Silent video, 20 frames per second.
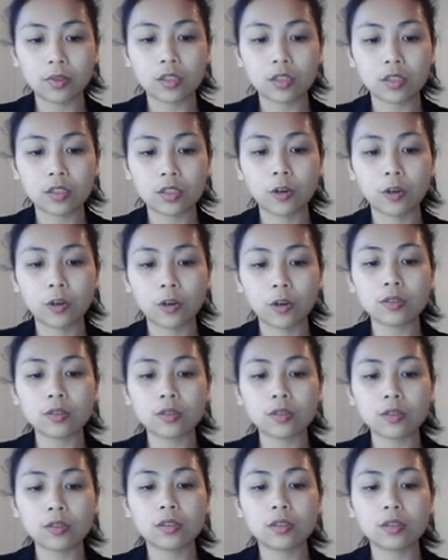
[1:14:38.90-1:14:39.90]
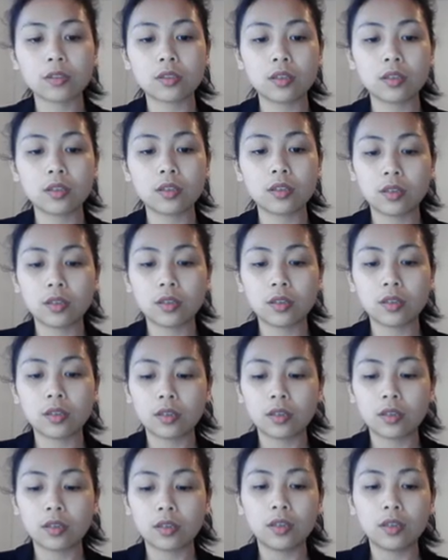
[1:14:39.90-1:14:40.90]
spots
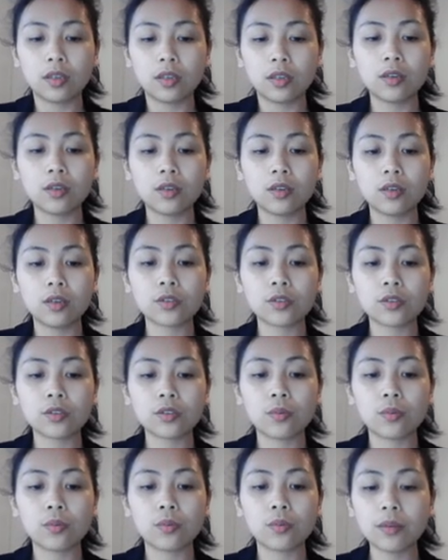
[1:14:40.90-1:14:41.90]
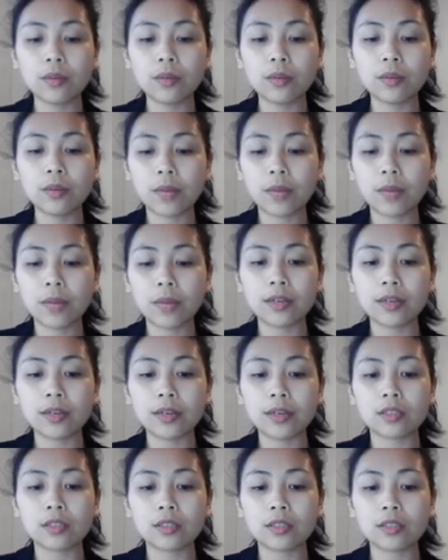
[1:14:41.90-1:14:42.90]
equal to 1
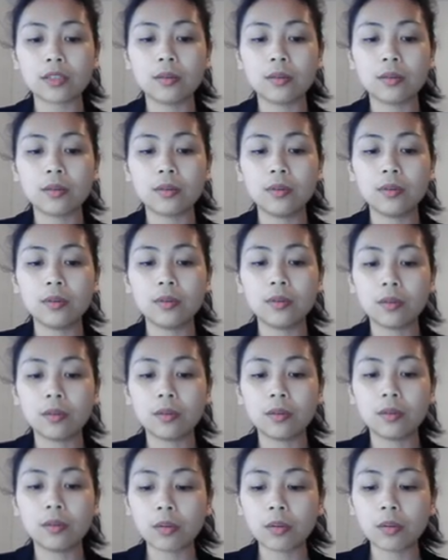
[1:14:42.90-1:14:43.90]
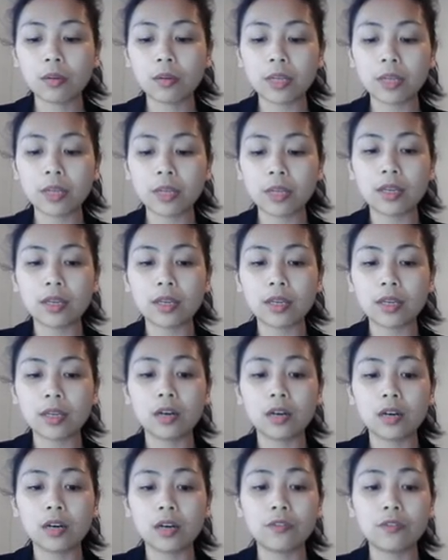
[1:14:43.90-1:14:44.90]
minus probability
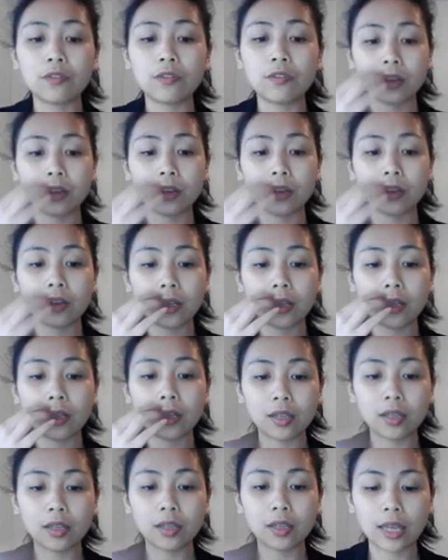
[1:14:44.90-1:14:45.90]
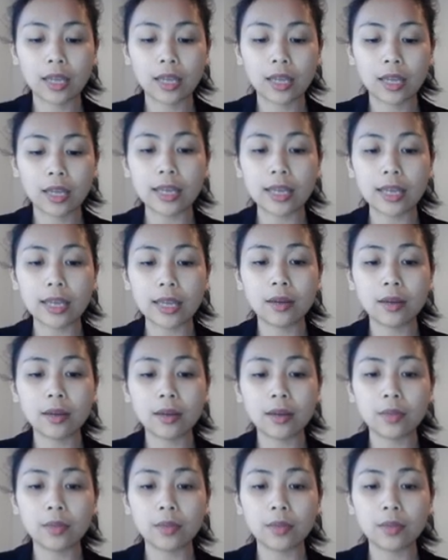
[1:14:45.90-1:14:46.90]
of
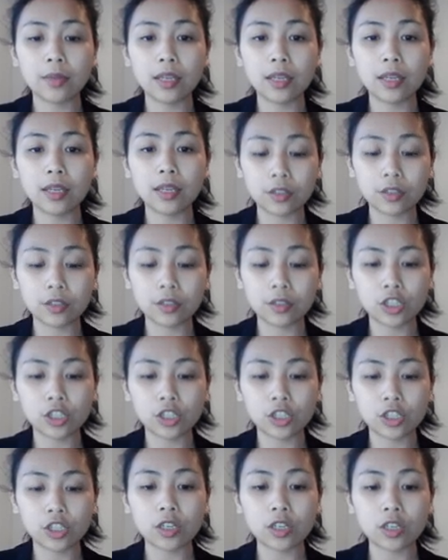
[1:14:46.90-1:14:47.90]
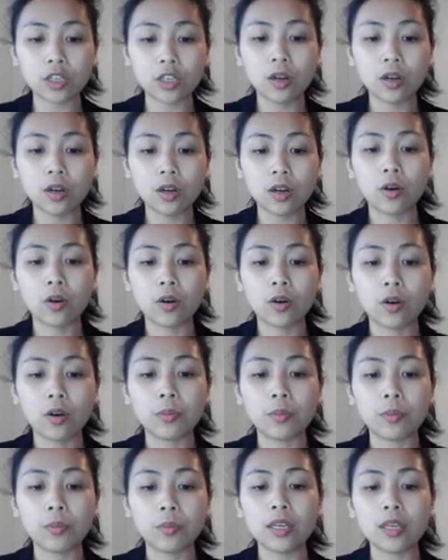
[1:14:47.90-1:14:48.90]
either G
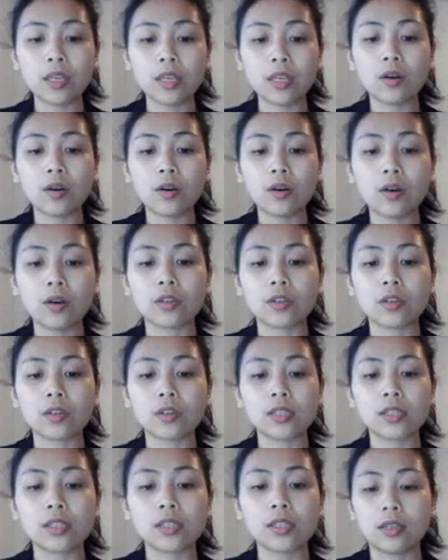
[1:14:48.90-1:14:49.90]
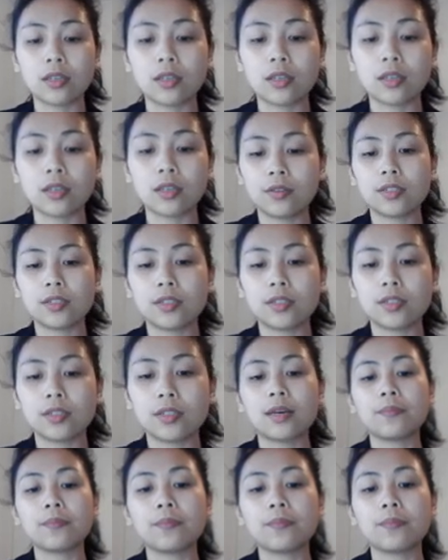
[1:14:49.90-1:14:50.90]
or B or C. You see
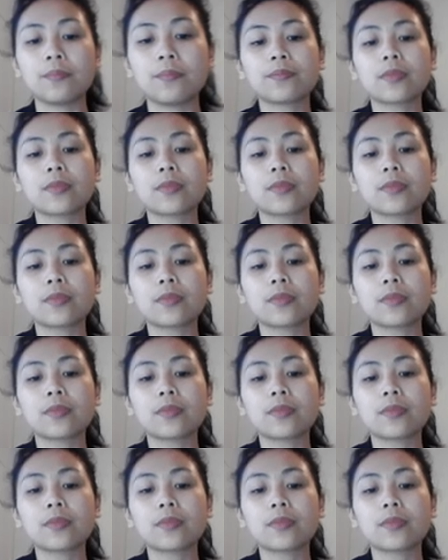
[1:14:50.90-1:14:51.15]
that?